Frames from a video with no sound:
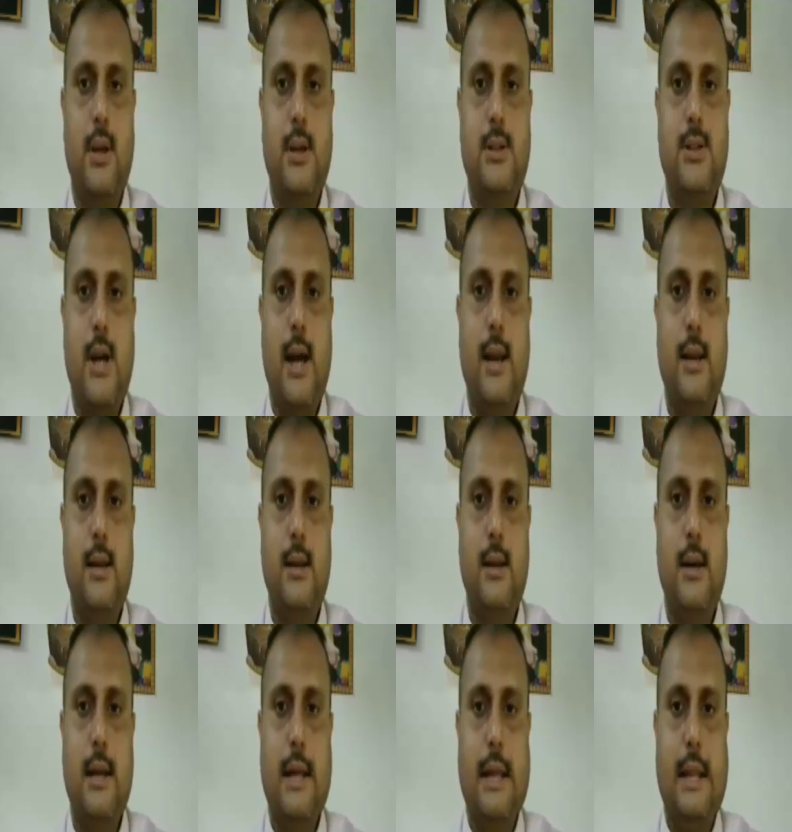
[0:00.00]

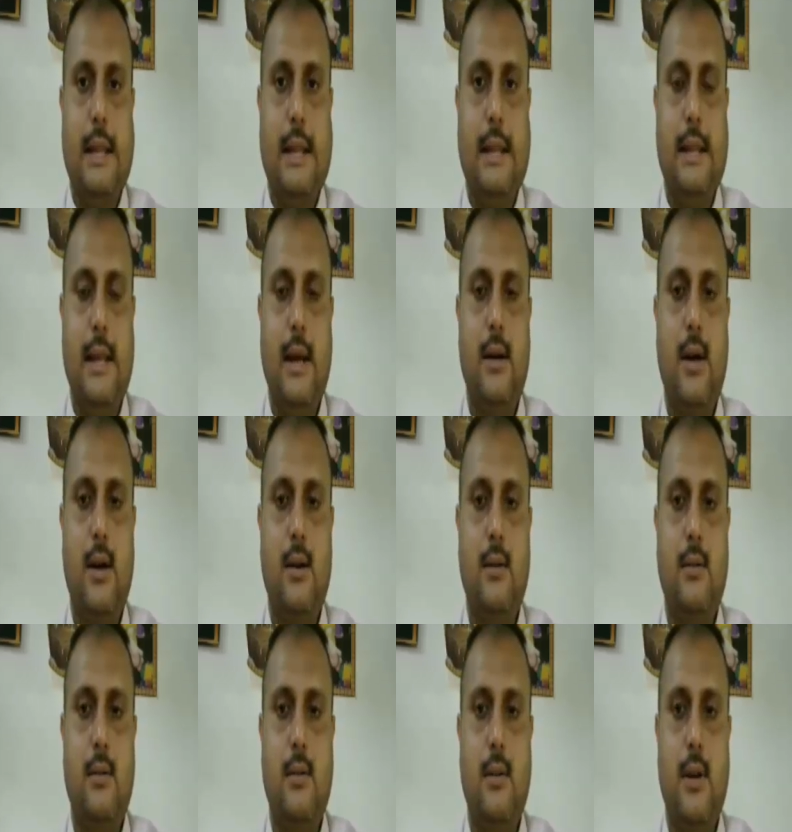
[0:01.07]
Italy
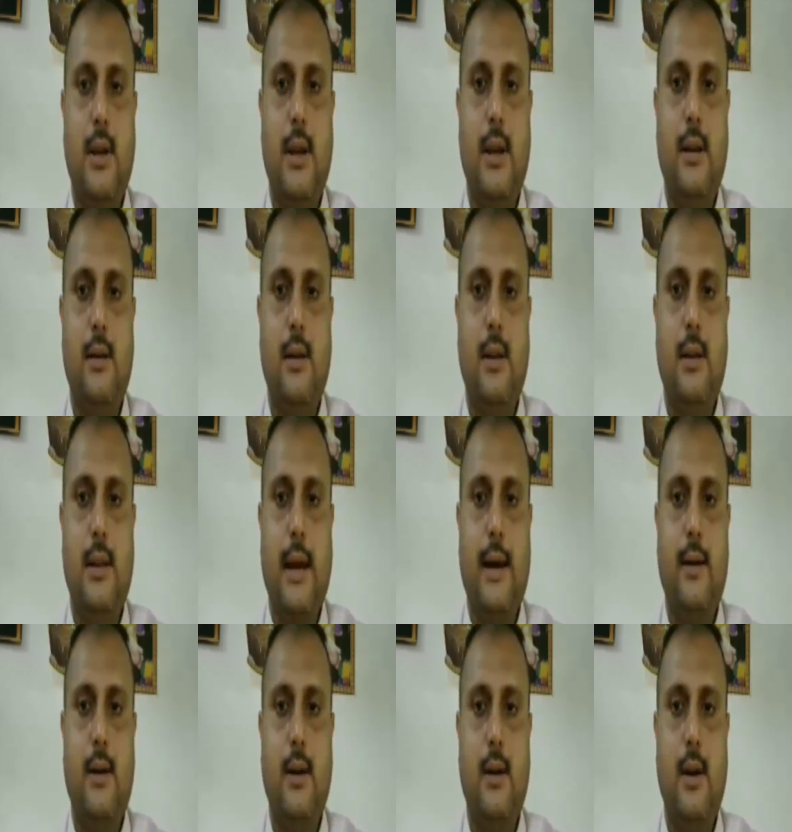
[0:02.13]
later in
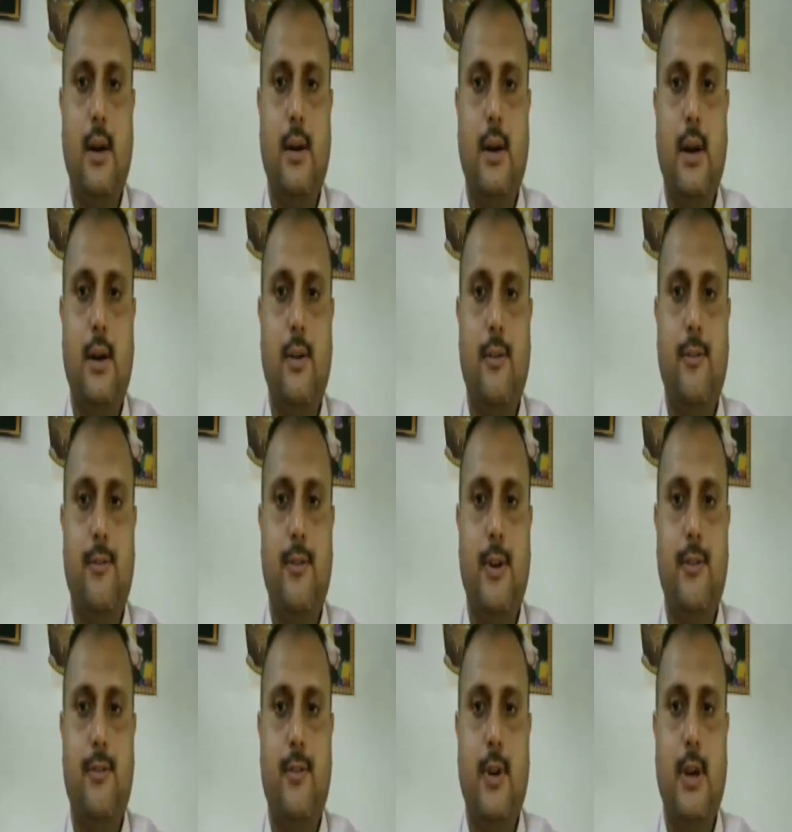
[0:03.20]

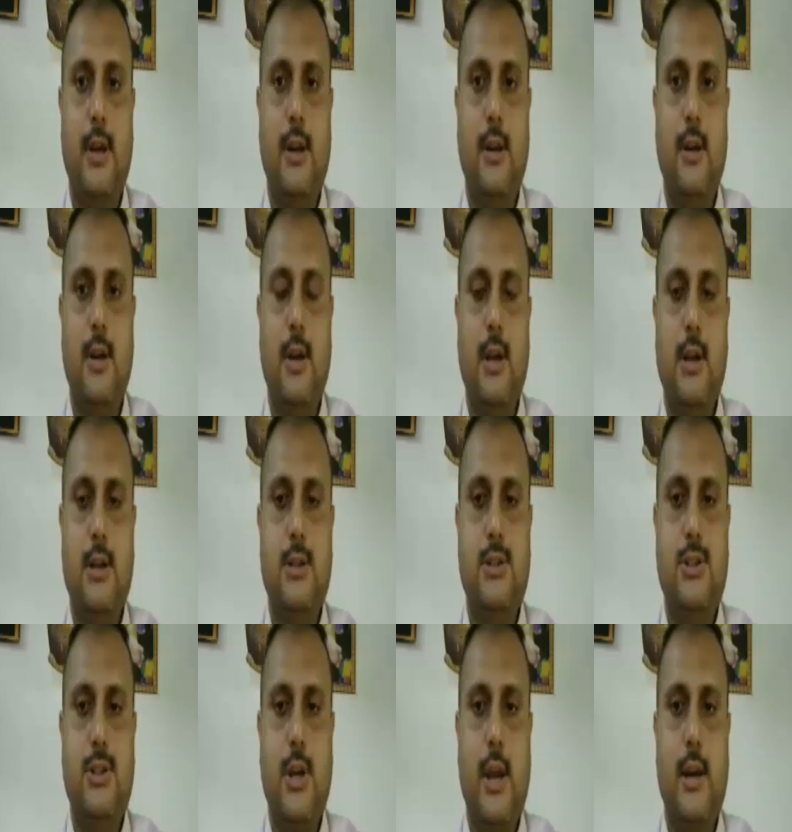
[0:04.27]
1915
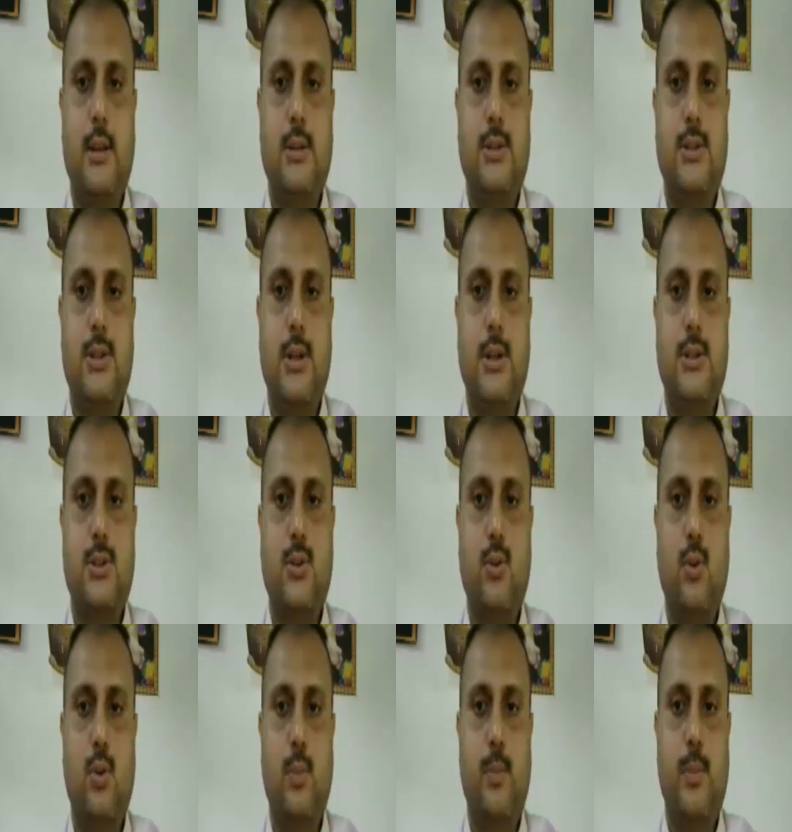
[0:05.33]
changed his
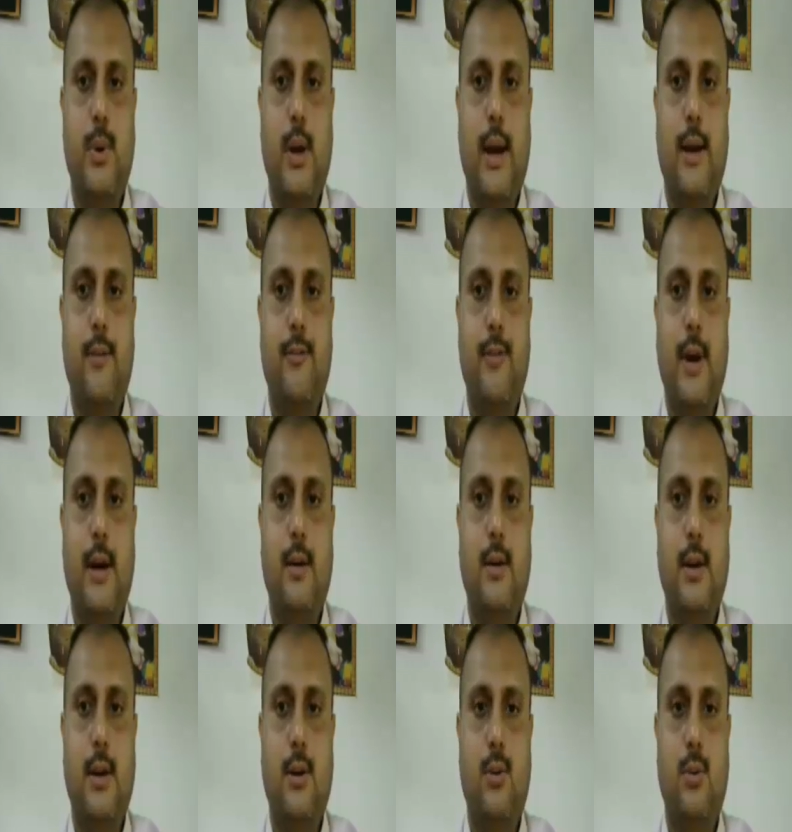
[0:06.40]
group and
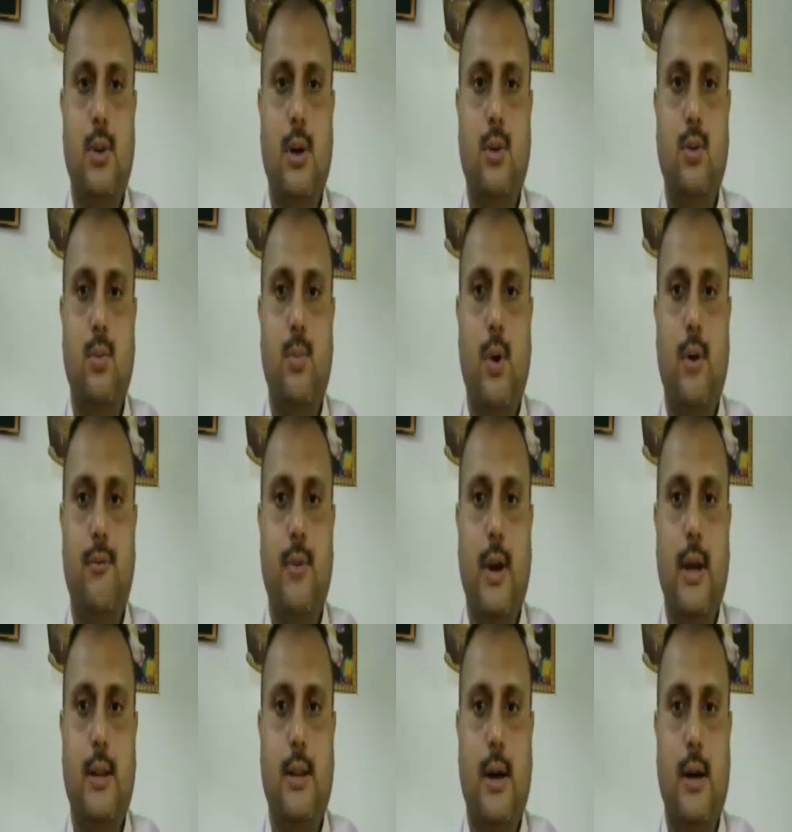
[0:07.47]
went into the group of
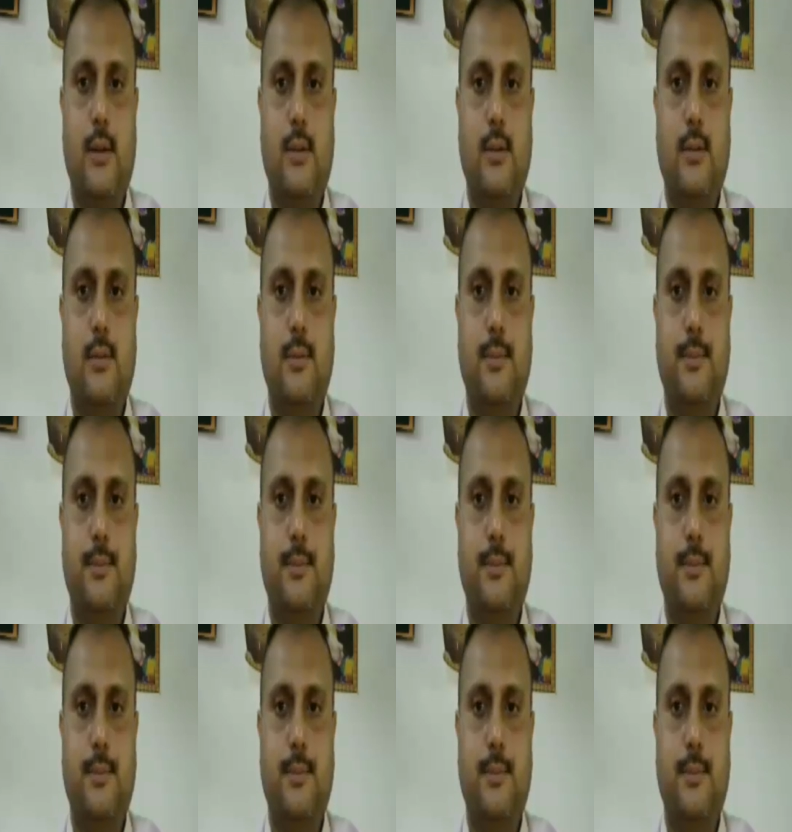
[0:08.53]
Entente.